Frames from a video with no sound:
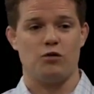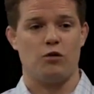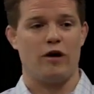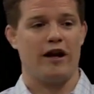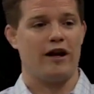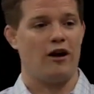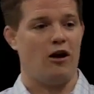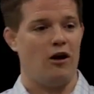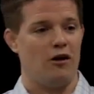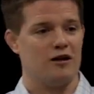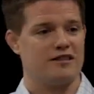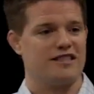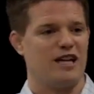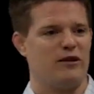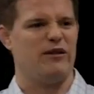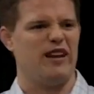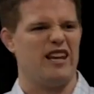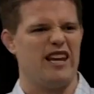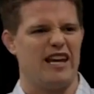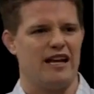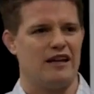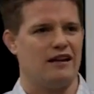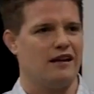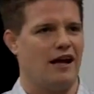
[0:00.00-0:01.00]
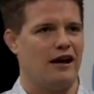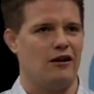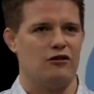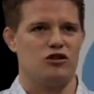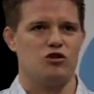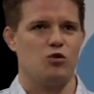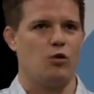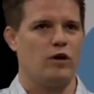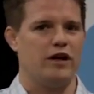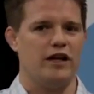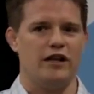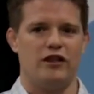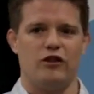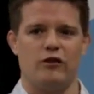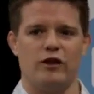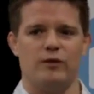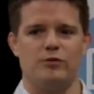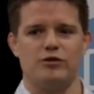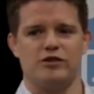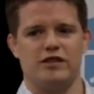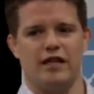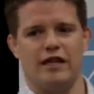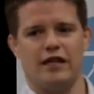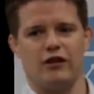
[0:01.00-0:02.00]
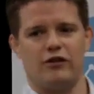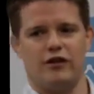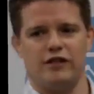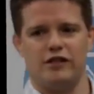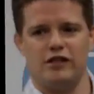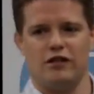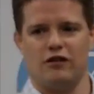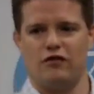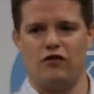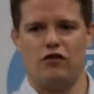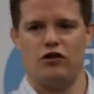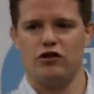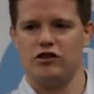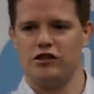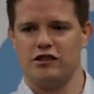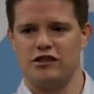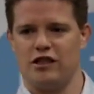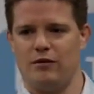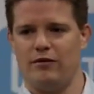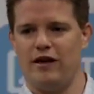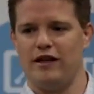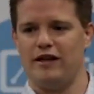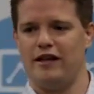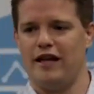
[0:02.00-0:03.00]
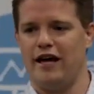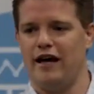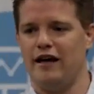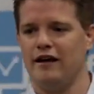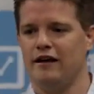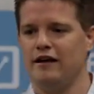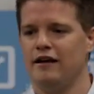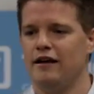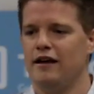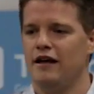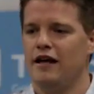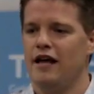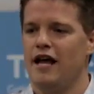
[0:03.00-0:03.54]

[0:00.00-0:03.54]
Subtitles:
So we're like excited. We had like, I don't know, 23% increase in conversion, something like that.